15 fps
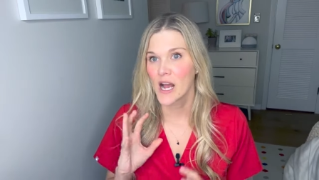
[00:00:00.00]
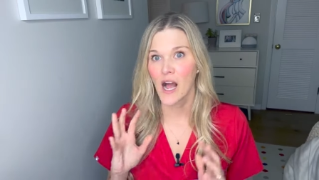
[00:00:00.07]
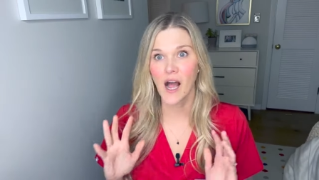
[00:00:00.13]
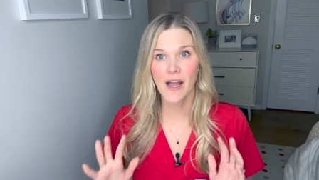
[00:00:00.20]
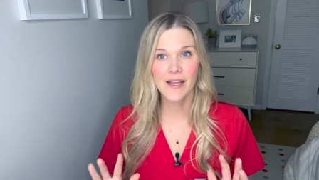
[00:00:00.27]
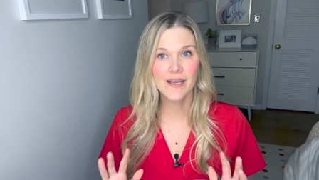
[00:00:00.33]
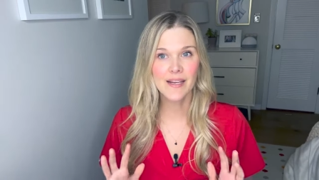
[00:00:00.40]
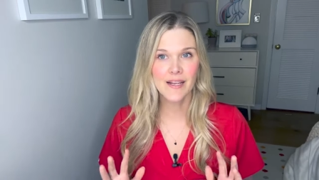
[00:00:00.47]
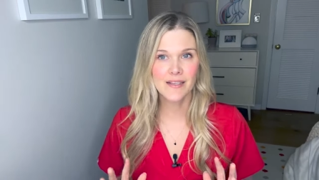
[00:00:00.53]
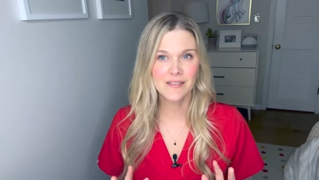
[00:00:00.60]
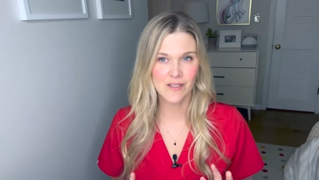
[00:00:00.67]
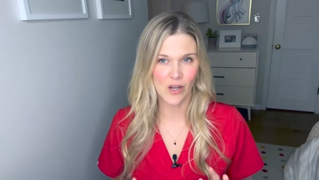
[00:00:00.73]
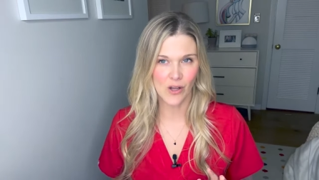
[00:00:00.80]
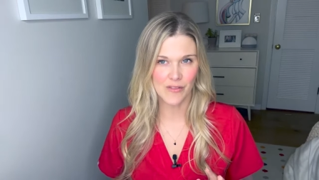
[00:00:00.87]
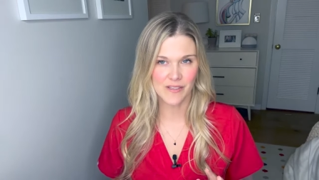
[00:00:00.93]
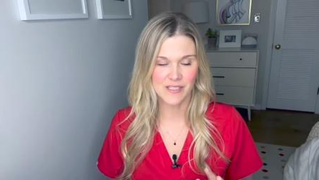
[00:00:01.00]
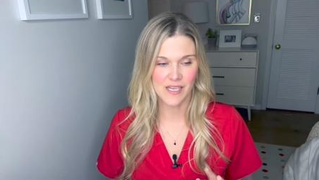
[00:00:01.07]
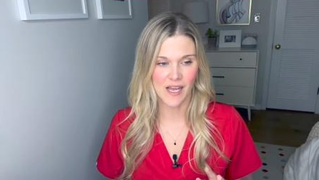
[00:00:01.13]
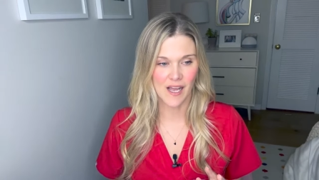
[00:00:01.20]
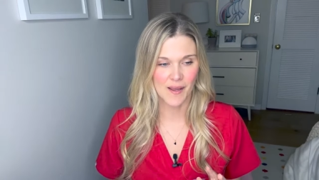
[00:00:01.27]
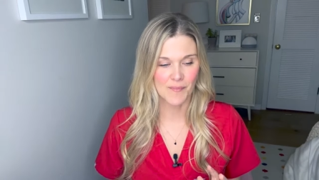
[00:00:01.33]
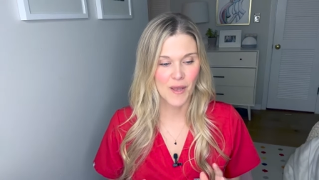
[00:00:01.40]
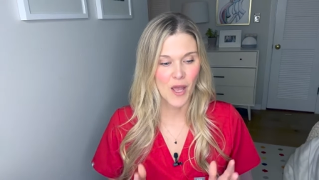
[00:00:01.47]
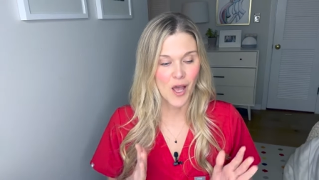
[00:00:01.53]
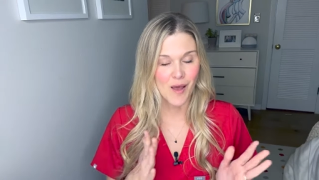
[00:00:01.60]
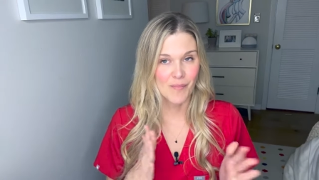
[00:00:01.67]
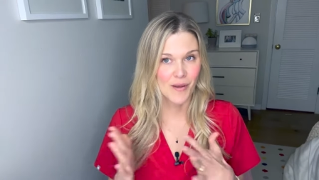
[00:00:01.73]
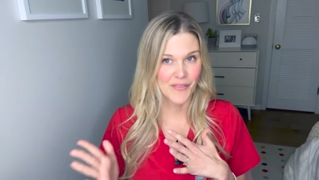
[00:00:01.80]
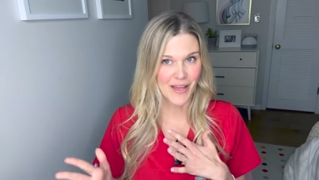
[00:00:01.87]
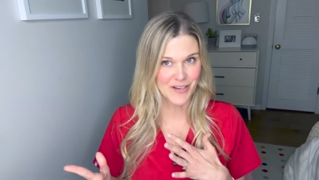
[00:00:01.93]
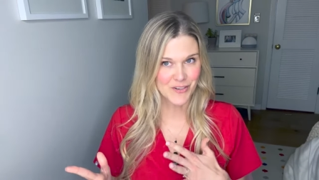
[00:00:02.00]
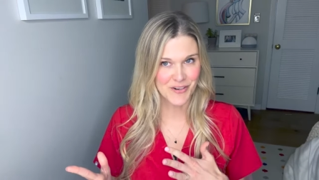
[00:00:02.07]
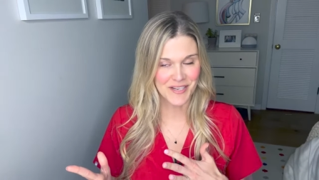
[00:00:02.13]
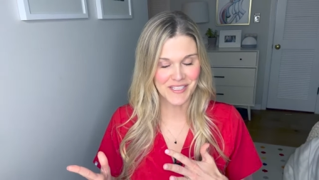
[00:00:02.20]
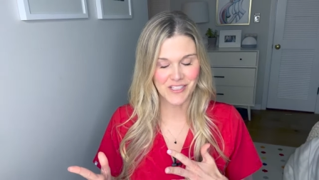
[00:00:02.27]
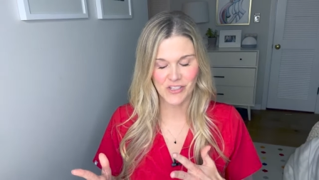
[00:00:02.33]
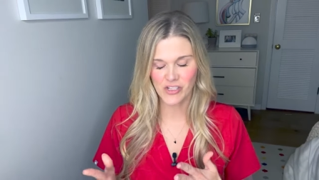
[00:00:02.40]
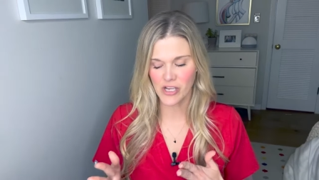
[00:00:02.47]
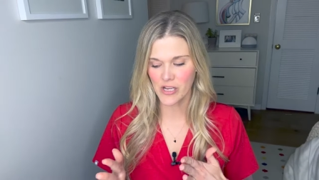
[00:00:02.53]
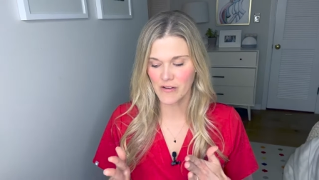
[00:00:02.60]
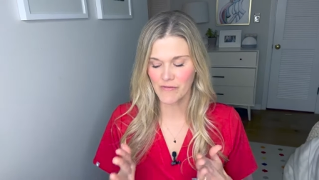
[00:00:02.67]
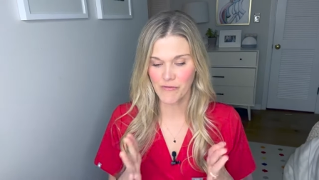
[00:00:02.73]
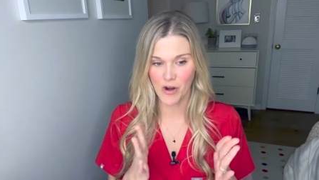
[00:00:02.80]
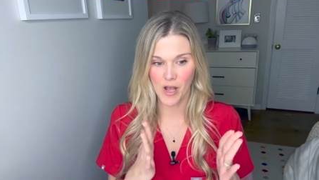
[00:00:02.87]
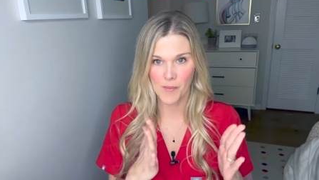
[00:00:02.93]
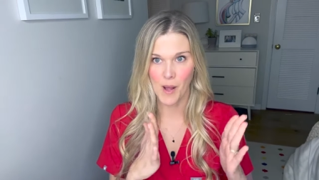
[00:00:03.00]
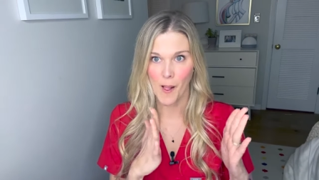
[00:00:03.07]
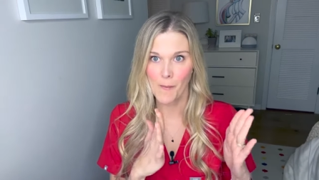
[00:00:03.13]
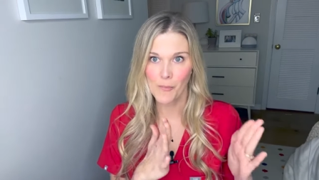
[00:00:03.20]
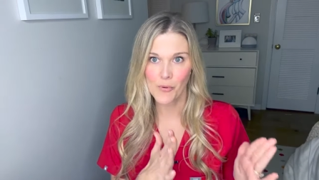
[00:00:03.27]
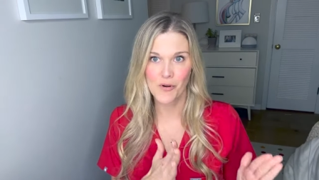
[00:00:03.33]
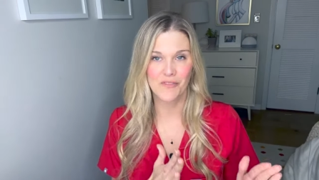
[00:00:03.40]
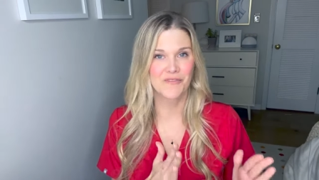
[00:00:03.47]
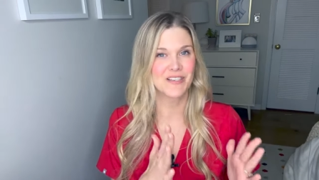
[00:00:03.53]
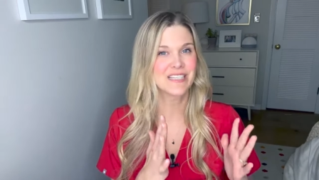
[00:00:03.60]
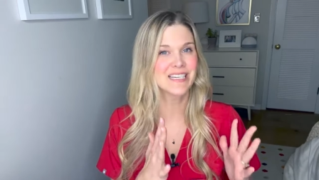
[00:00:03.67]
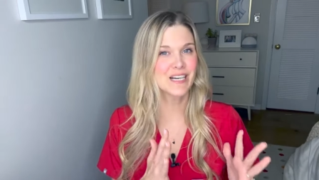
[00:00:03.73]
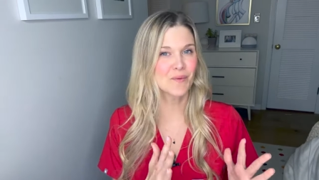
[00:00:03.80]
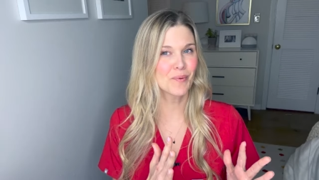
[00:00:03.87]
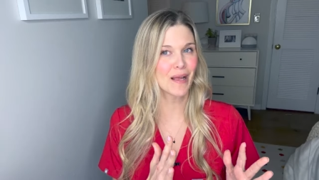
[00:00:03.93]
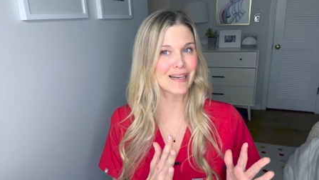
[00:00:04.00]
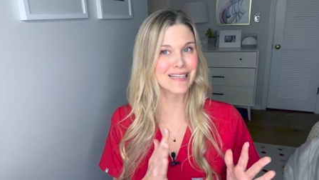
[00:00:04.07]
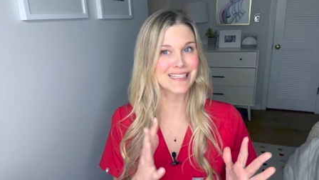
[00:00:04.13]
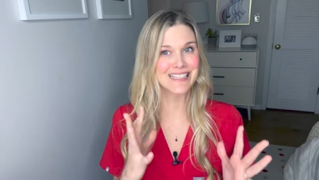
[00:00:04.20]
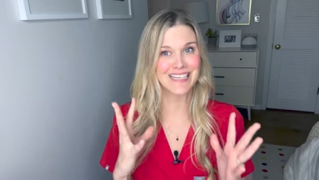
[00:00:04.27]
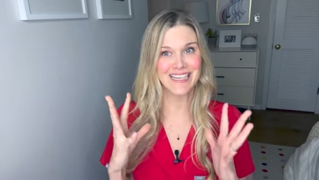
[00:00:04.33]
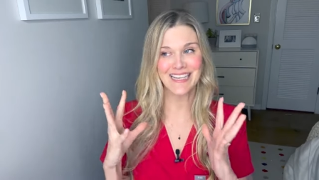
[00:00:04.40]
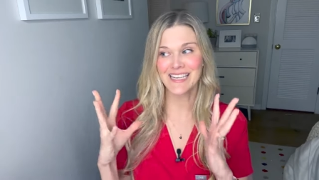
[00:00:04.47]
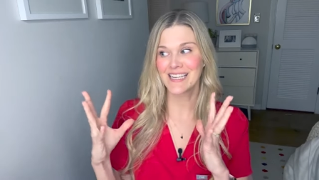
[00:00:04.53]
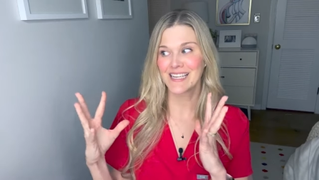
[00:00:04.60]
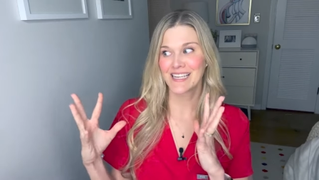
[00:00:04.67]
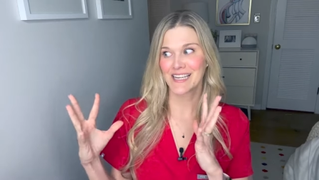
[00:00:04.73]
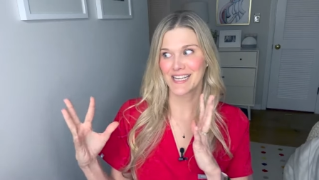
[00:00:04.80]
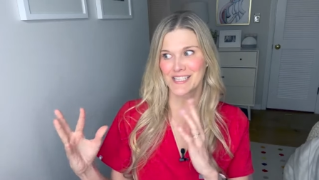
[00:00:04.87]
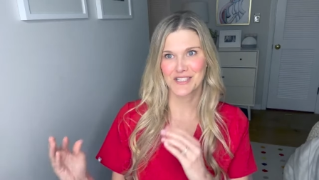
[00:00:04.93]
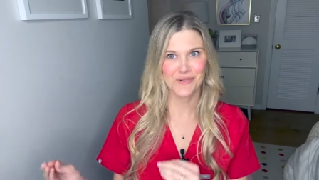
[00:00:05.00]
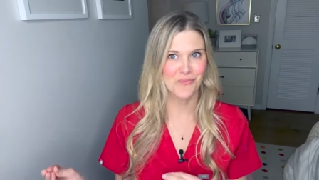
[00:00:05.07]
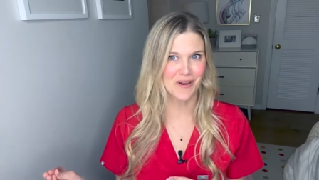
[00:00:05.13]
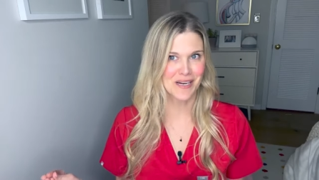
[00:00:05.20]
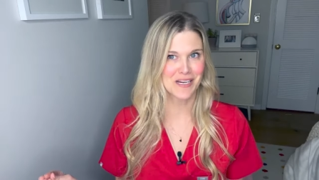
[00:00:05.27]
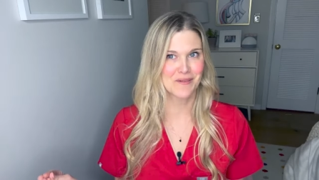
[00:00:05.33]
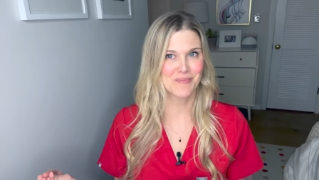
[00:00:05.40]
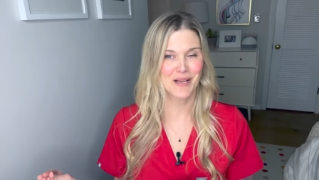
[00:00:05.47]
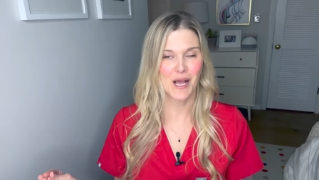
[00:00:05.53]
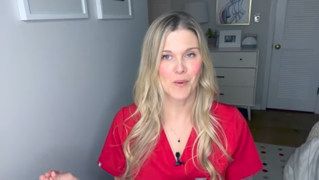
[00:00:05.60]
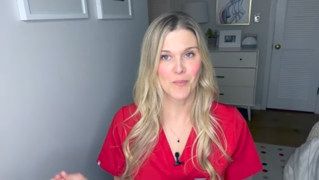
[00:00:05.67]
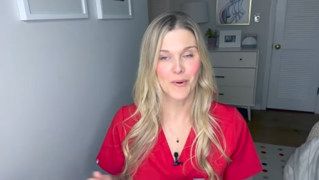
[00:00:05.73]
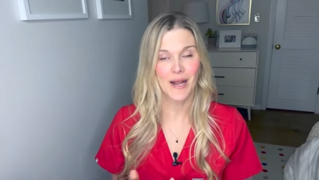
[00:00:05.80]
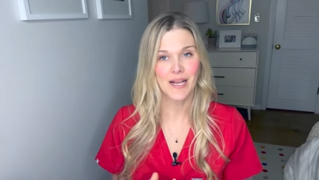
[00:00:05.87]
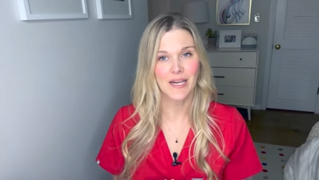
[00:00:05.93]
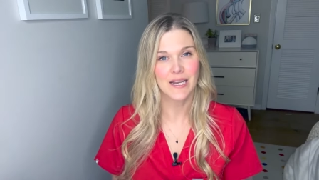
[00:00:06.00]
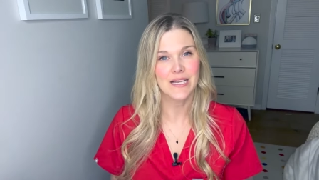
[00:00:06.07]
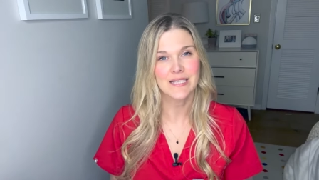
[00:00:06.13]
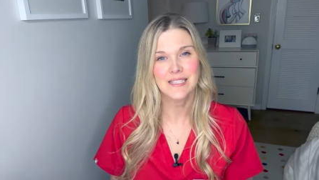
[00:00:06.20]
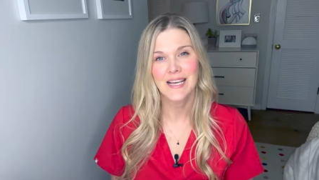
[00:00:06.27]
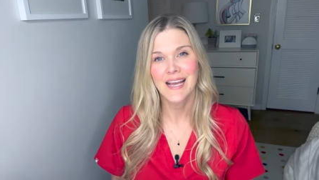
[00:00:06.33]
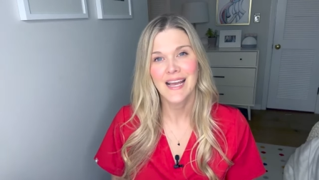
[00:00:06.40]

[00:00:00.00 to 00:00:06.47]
I get asked all the time about that transition from preventing a pregnancy into wanting to become pregnant.